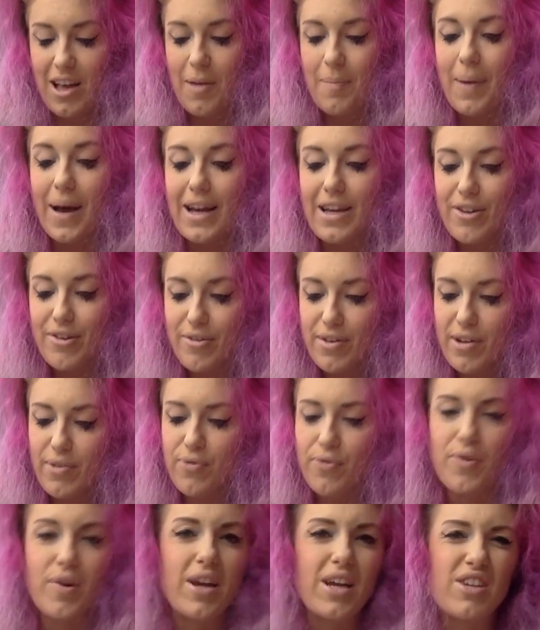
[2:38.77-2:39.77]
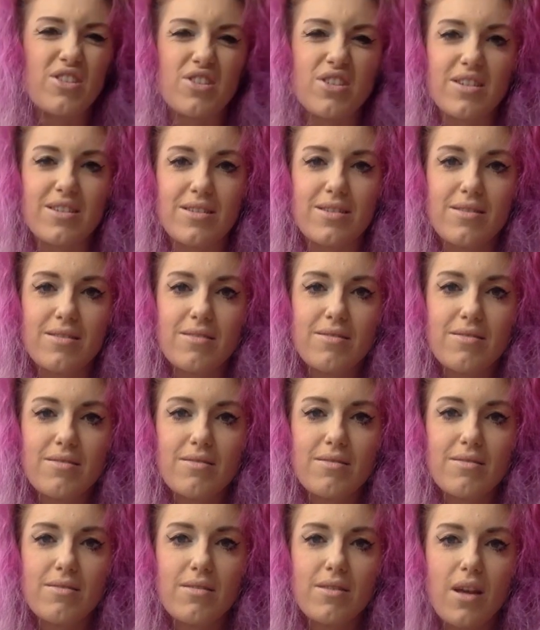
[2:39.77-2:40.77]
my grief rages,
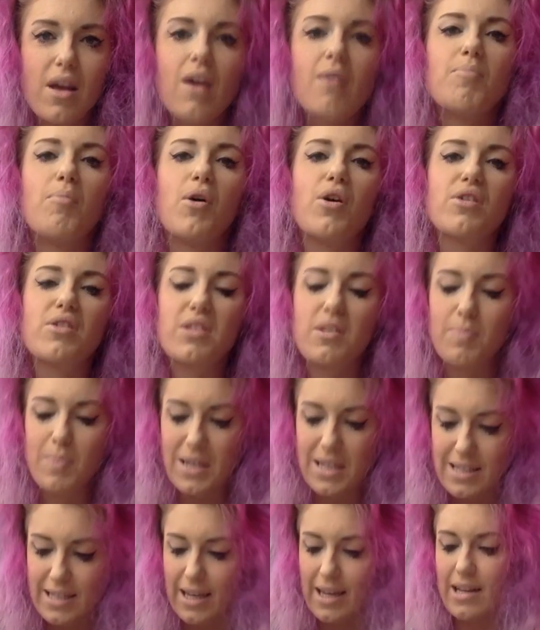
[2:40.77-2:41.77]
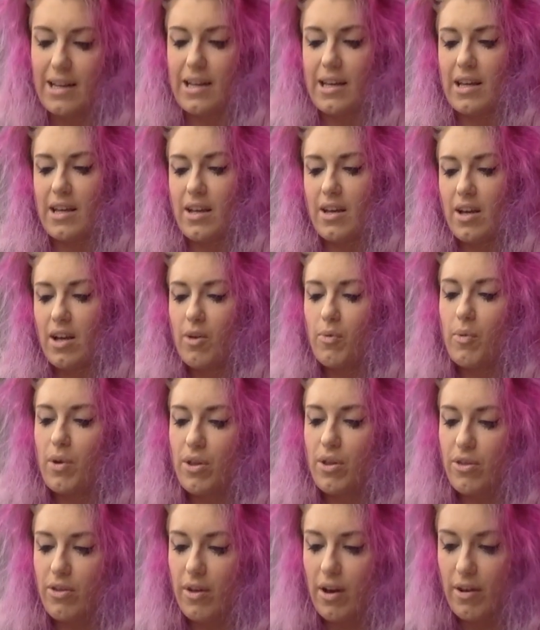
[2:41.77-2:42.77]
mocks me daily
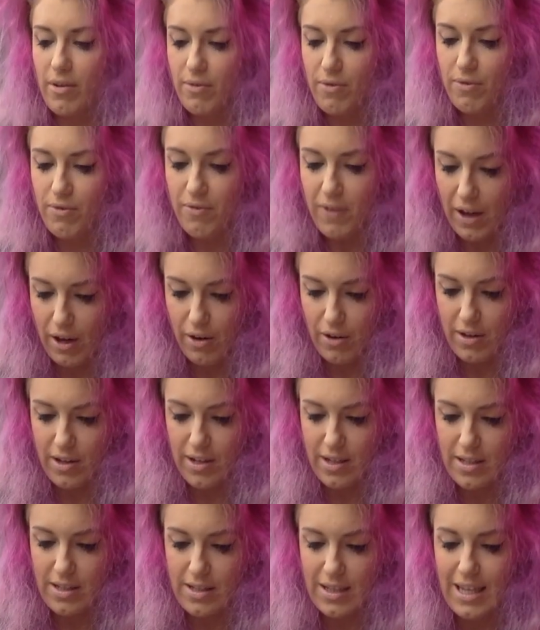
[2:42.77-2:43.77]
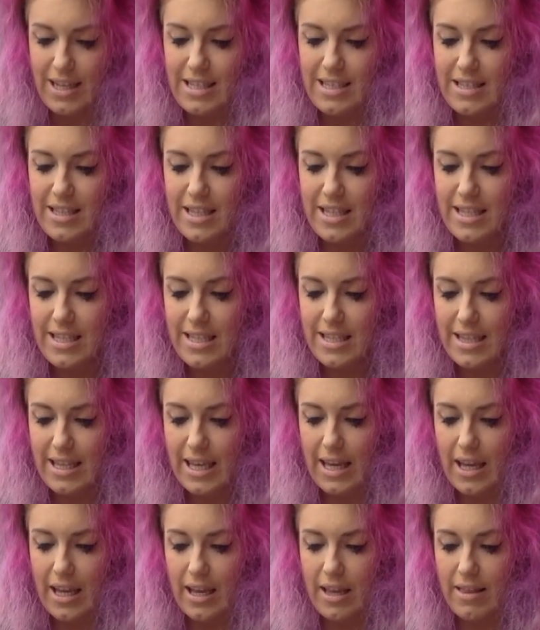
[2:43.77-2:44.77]
with unfairness, is this
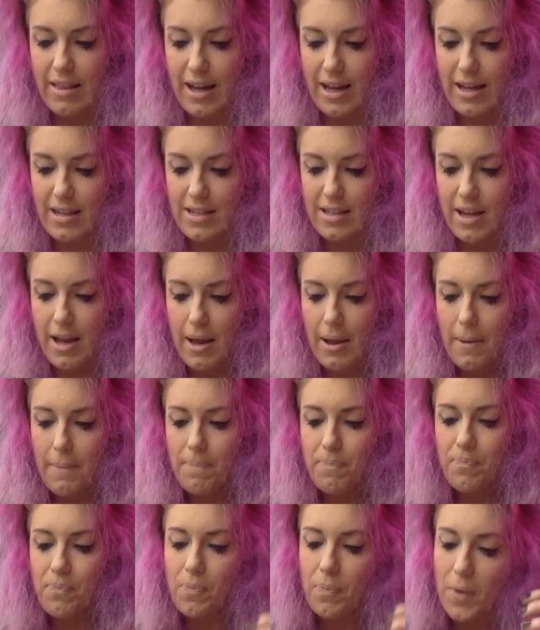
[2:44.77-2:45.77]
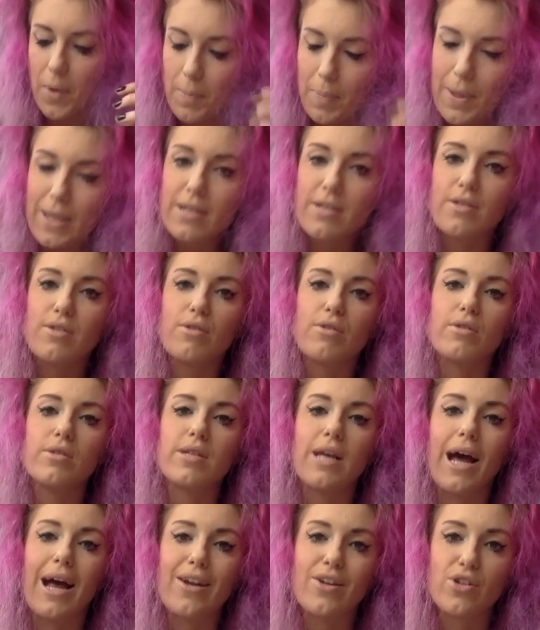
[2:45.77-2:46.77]
thing that
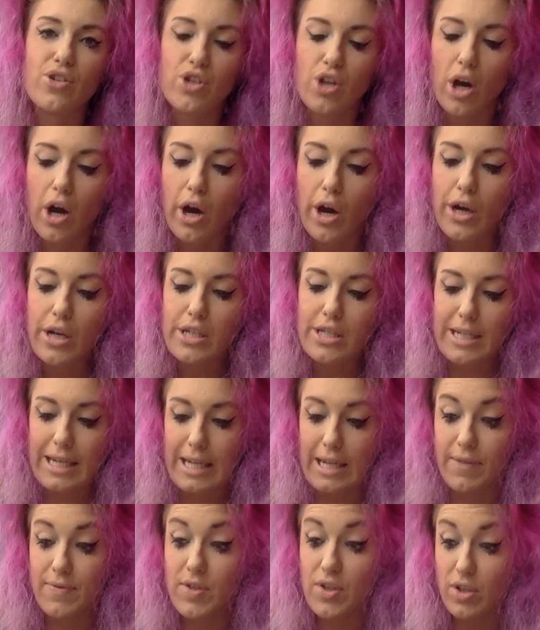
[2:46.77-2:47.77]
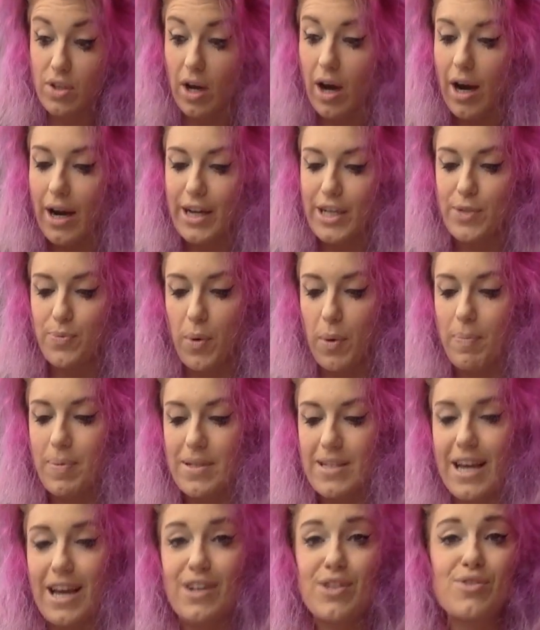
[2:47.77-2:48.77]
blisters and chars, leaves scars where
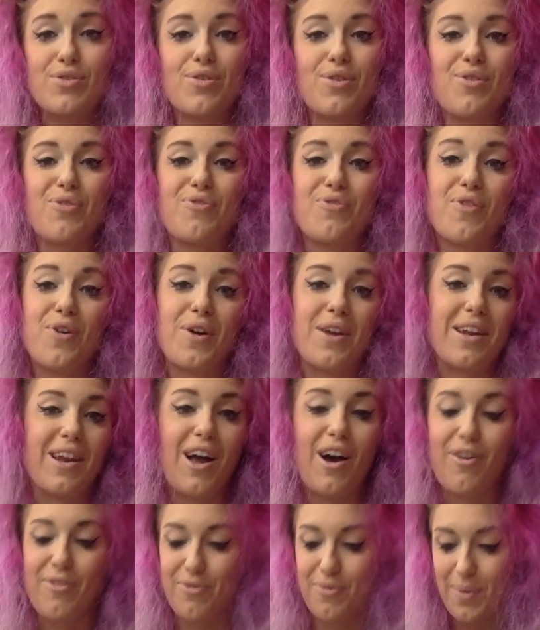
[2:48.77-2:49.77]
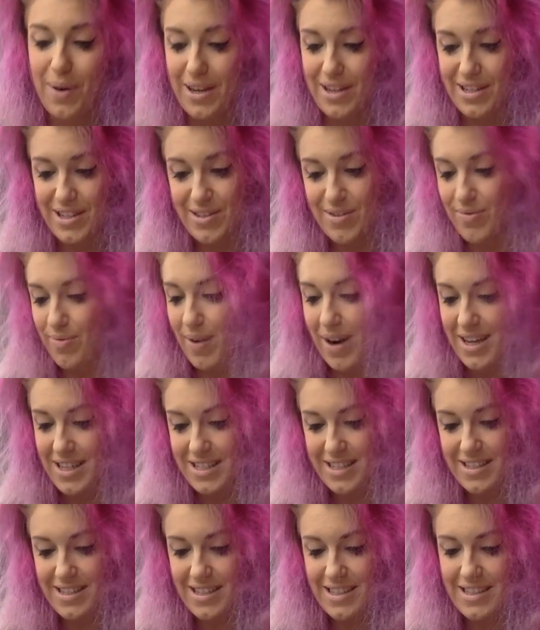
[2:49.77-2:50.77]
potential for love once
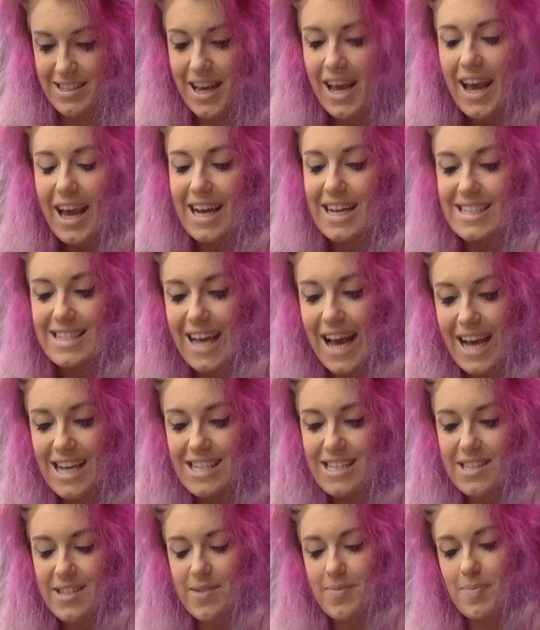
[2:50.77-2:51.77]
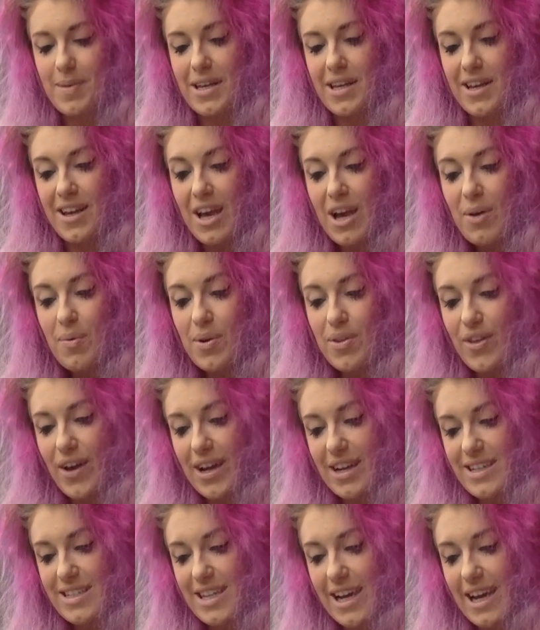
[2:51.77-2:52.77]
rested. It tests me with
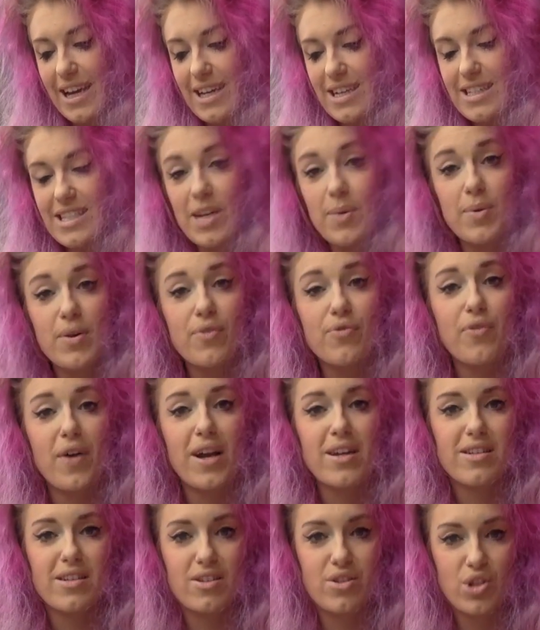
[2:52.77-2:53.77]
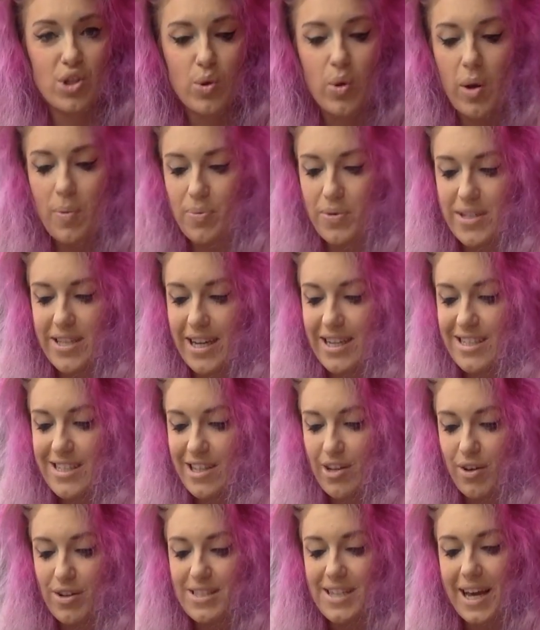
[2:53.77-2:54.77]
anxiety when a friend doesn't show up
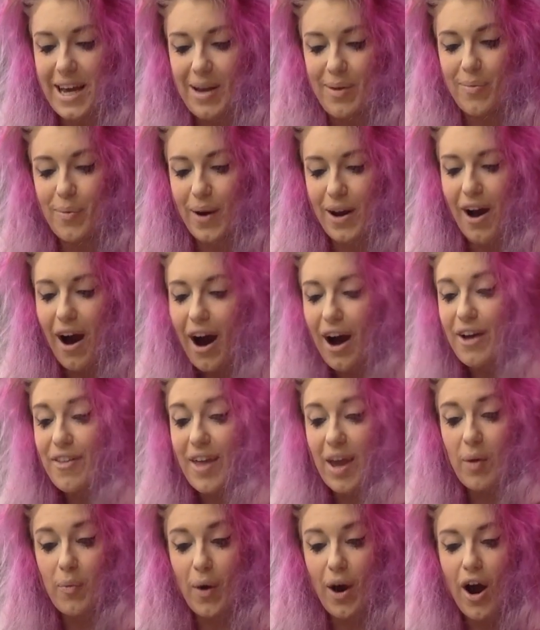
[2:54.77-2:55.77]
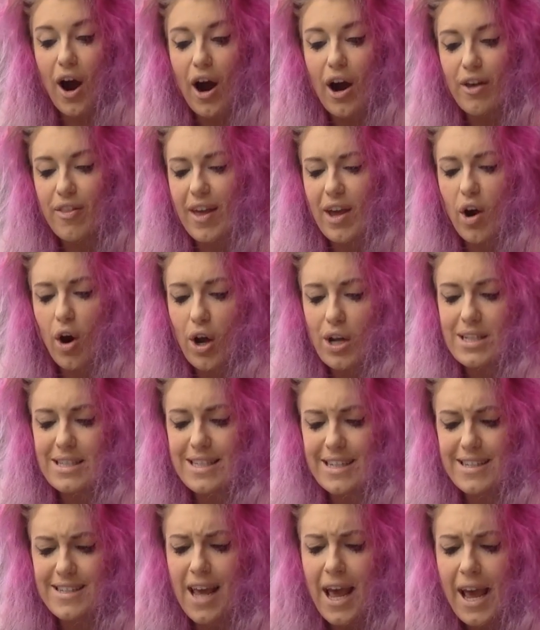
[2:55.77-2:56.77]
precisely on time. Where are they? Where are they?
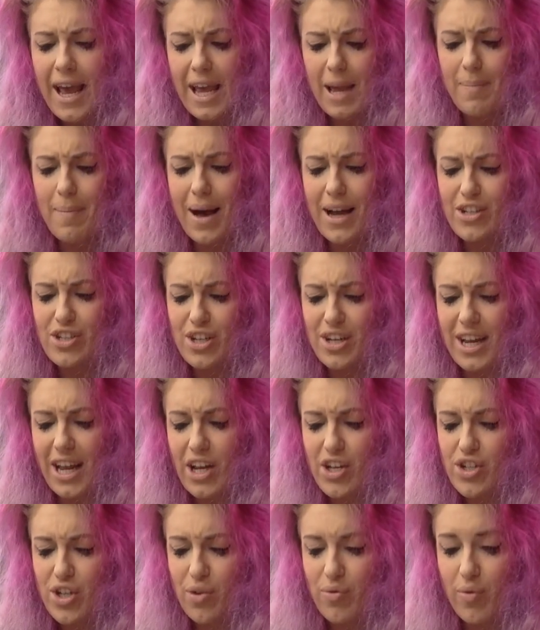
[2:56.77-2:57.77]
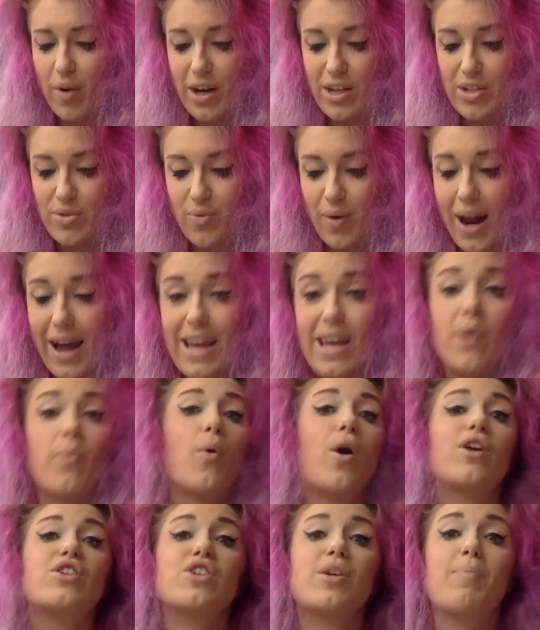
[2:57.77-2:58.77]
Haunted imagination runs riot.
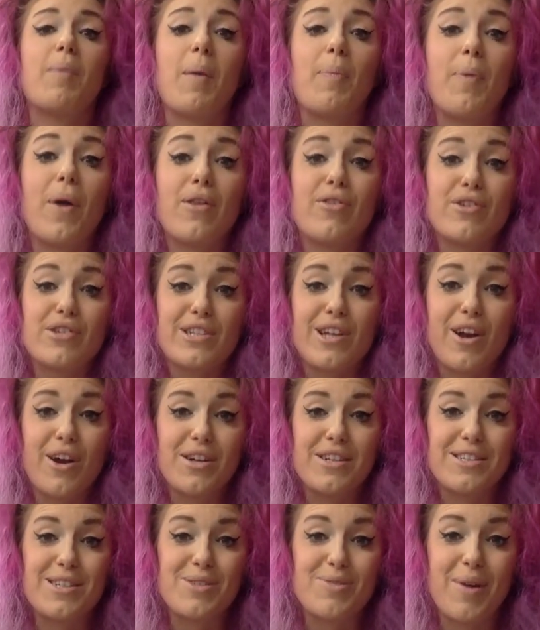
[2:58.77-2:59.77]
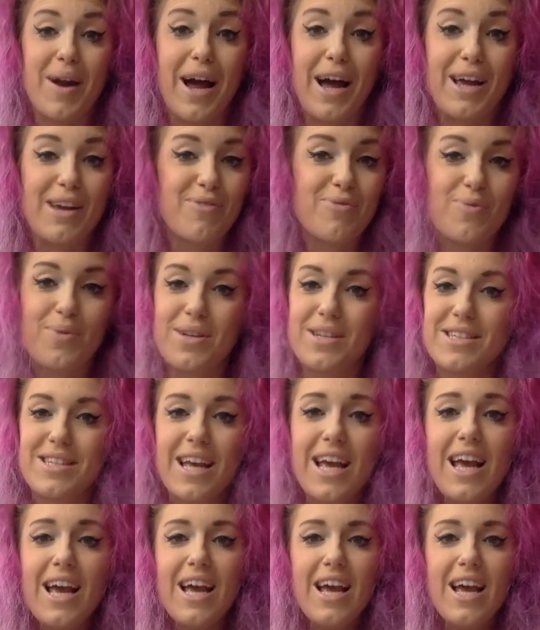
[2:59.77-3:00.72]
Watching my brothers learn to drive was